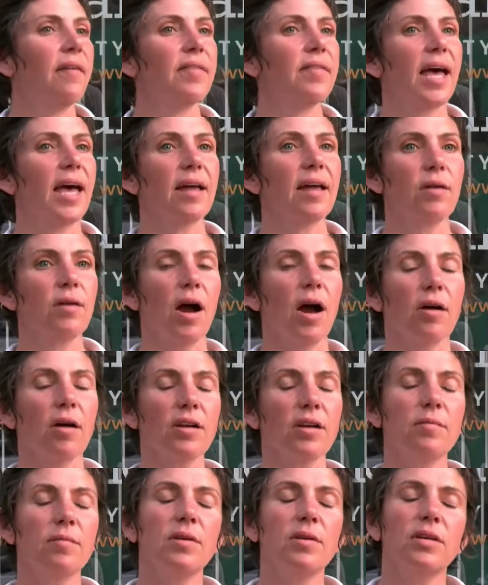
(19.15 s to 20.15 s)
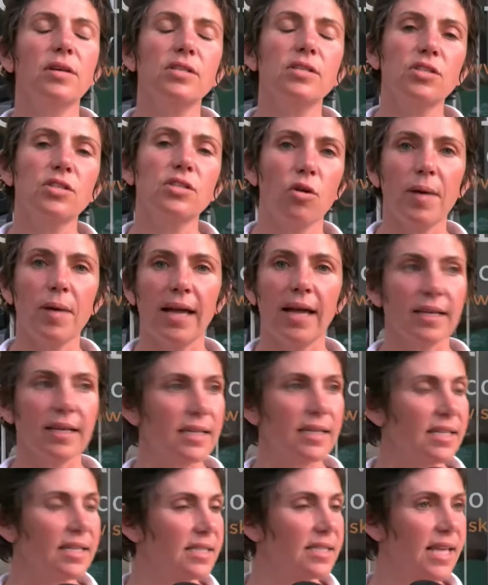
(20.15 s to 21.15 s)
that our community so badly
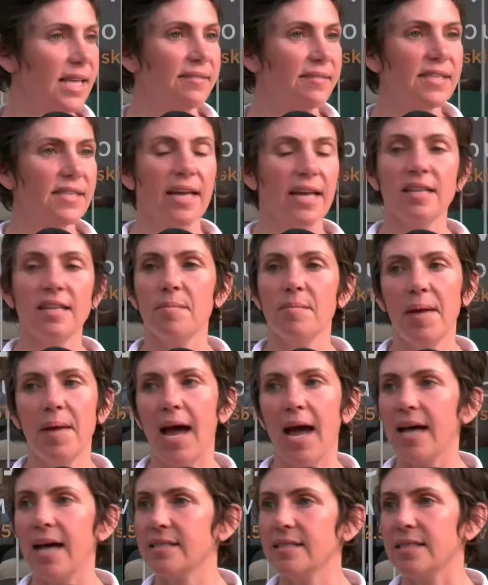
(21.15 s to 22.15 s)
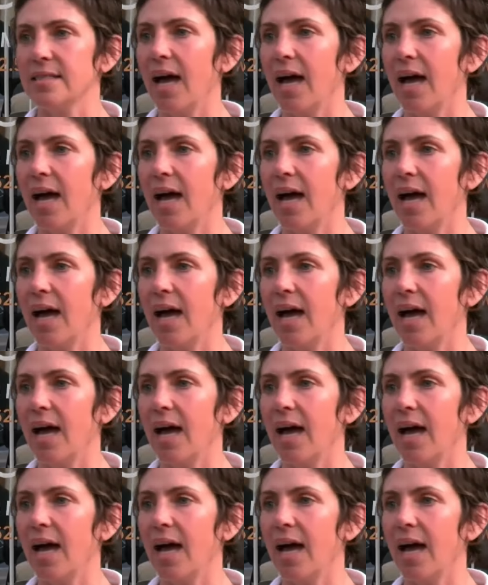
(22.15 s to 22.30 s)
needs. As I've said in the past,